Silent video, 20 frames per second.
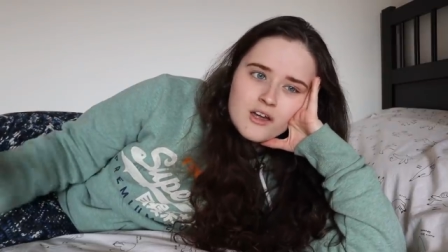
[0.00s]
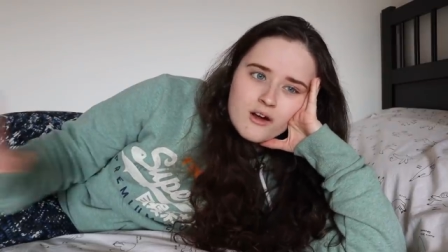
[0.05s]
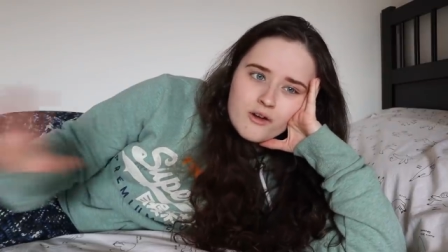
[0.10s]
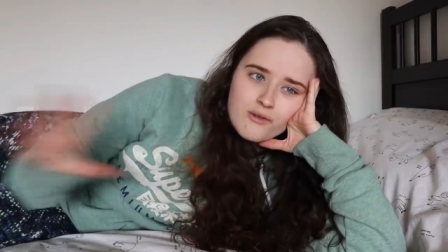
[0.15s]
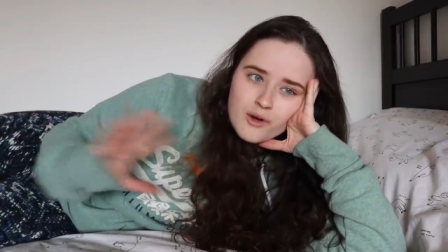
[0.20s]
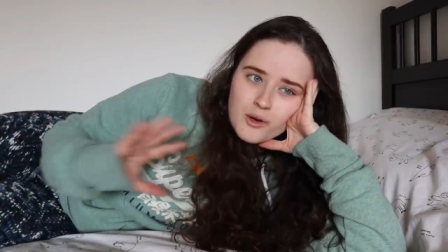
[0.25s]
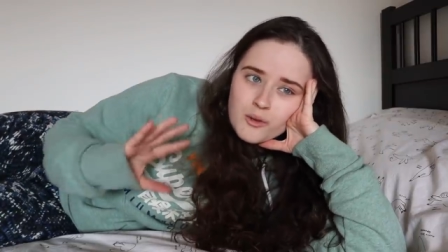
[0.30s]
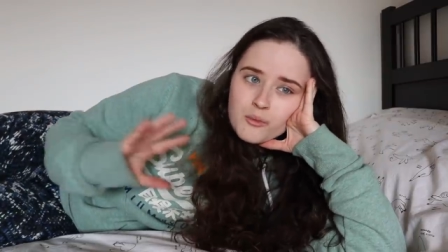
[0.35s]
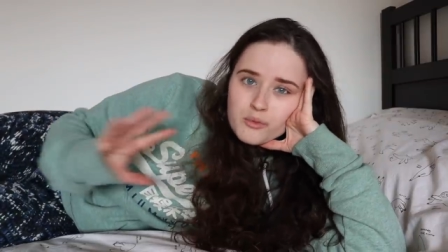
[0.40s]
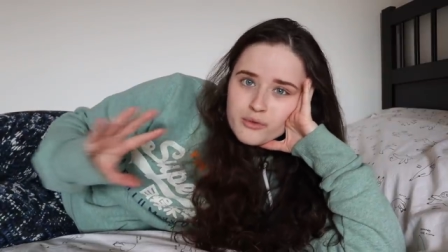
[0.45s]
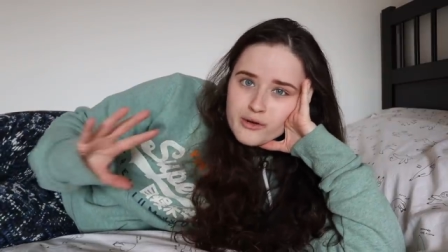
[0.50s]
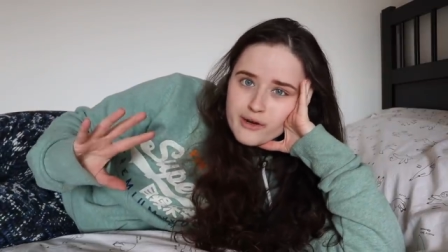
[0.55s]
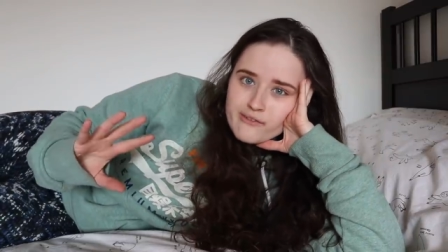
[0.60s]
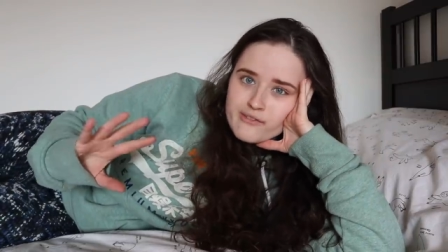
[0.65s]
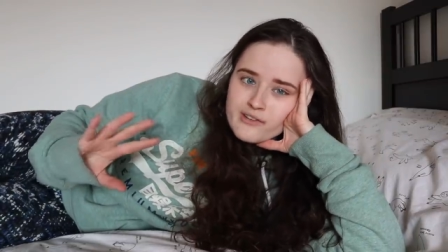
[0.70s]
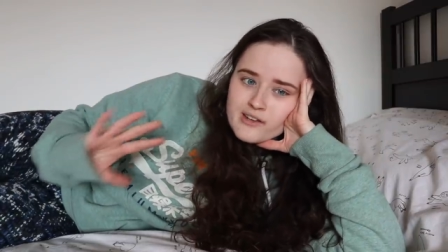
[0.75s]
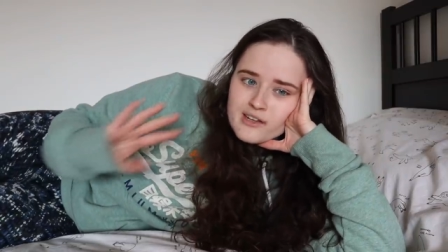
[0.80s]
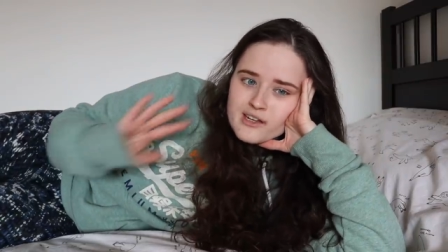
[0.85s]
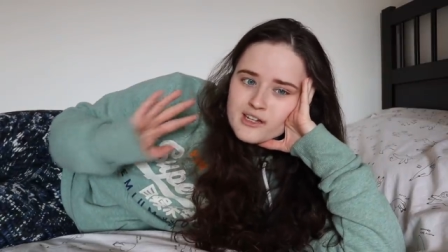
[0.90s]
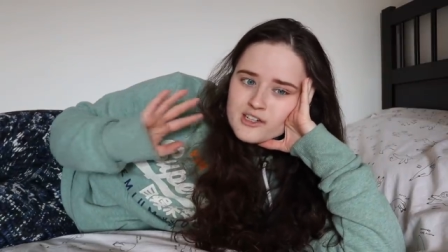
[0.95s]
her own
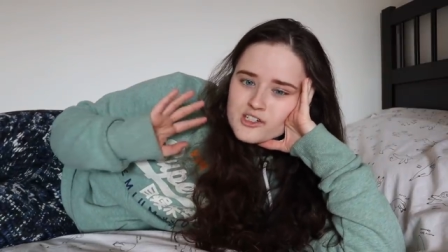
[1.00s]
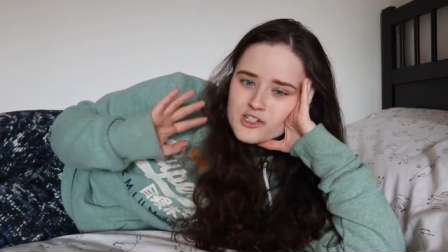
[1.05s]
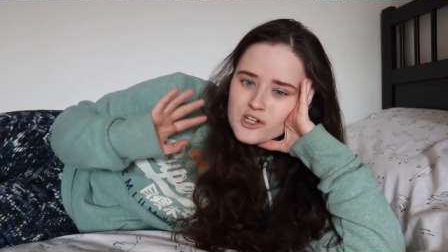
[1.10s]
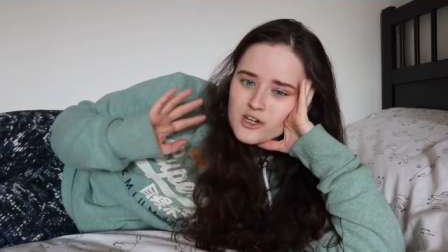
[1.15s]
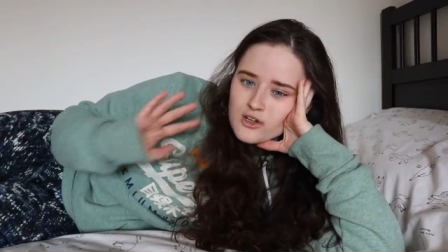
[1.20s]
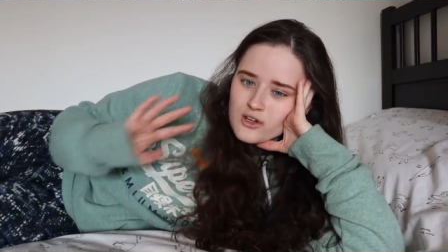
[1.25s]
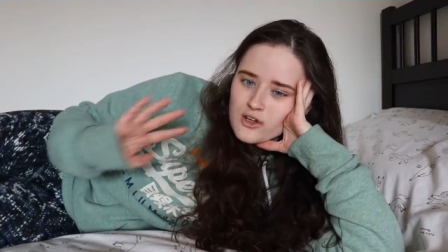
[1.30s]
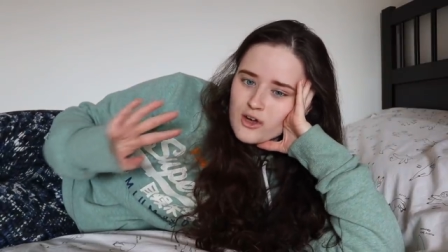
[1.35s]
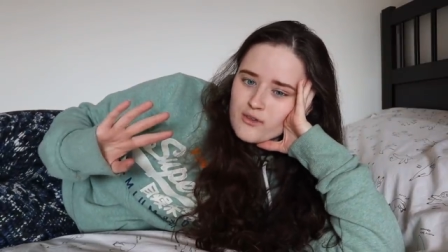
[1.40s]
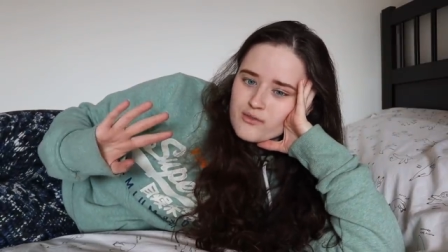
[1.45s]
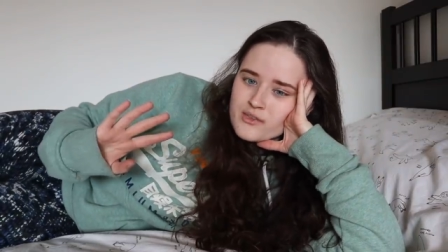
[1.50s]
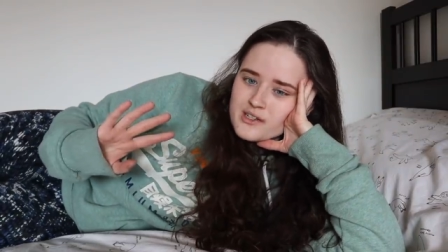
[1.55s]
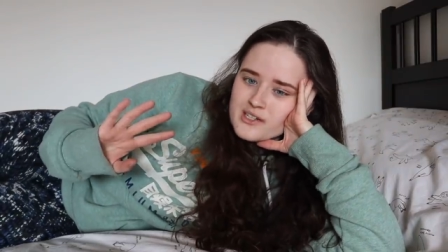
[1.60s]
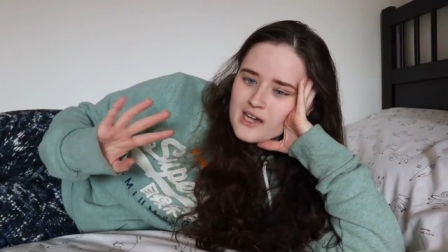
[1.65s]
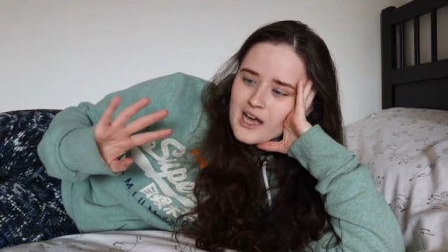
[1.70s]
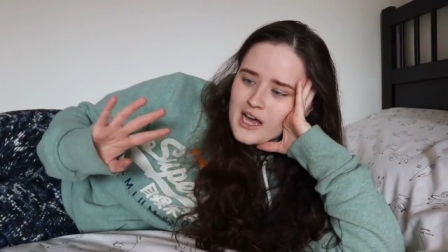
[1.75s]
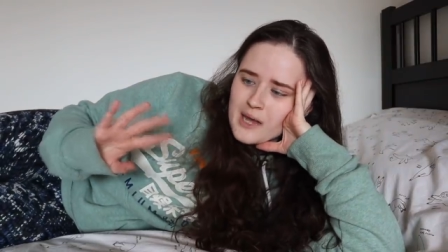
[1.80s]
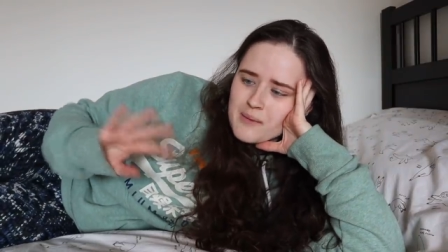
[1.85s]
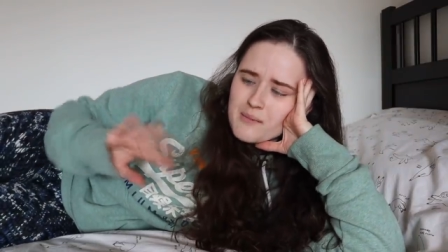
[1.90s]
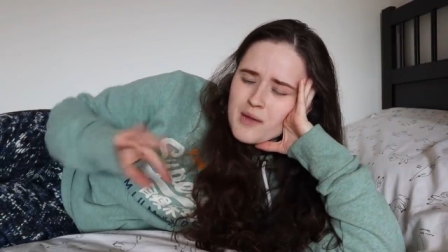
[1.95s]
privilege a lot of the
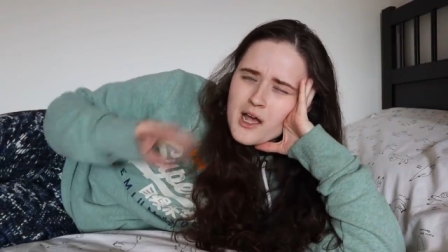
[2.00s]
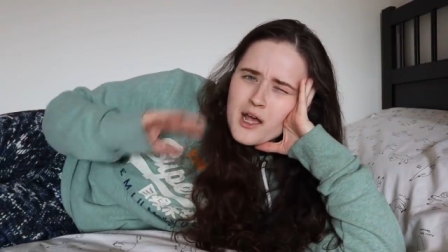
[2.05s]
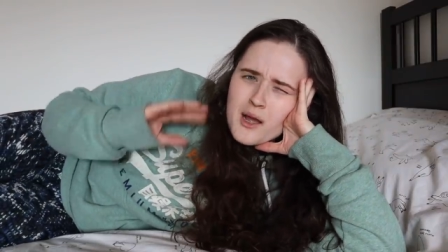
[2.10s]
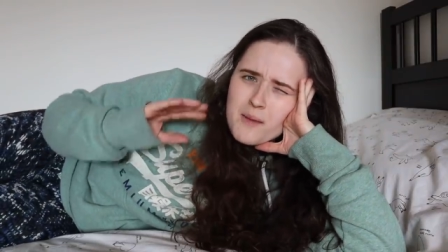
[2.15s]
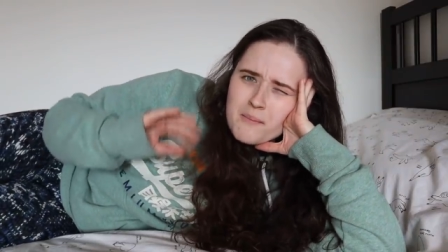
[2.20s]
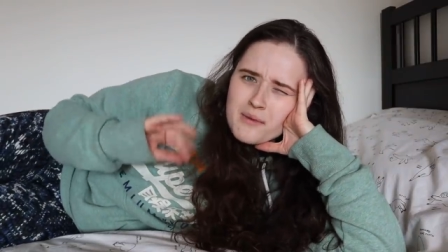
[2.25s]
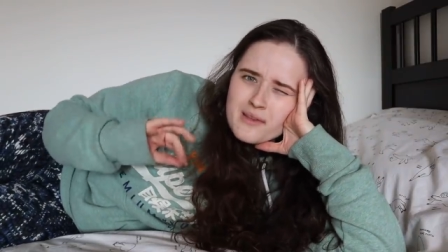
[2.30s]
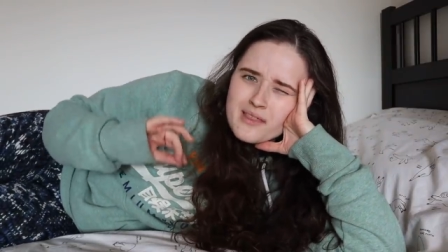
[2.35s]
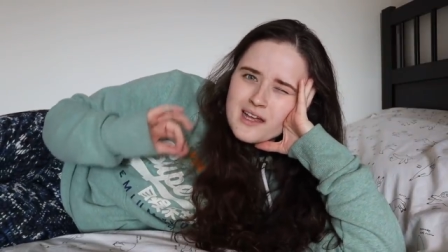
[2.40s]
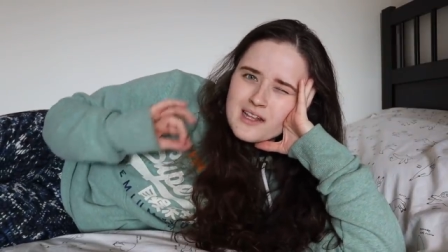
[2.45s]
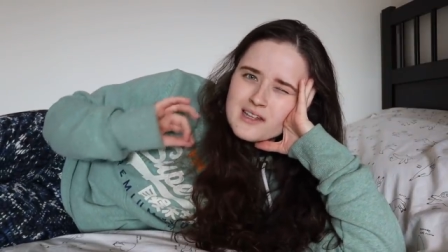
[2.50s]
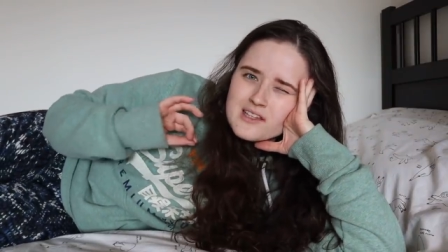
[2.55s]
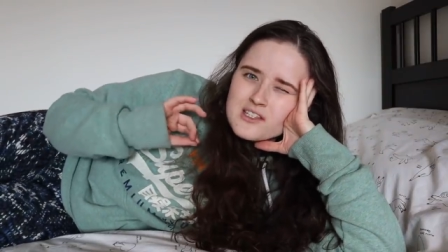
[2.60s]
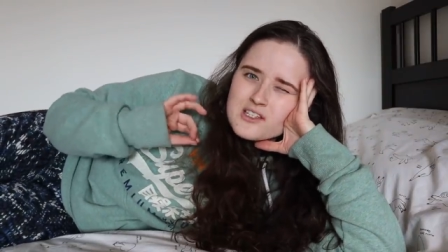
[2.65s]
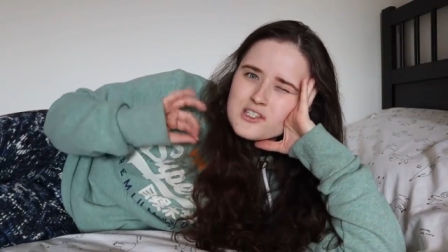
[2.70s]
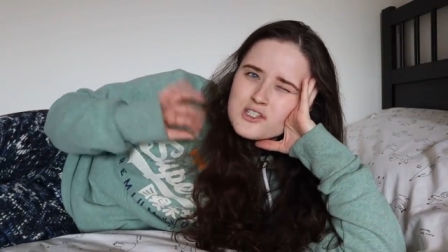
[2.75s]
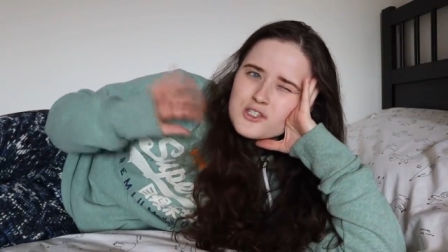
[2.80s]
time, but then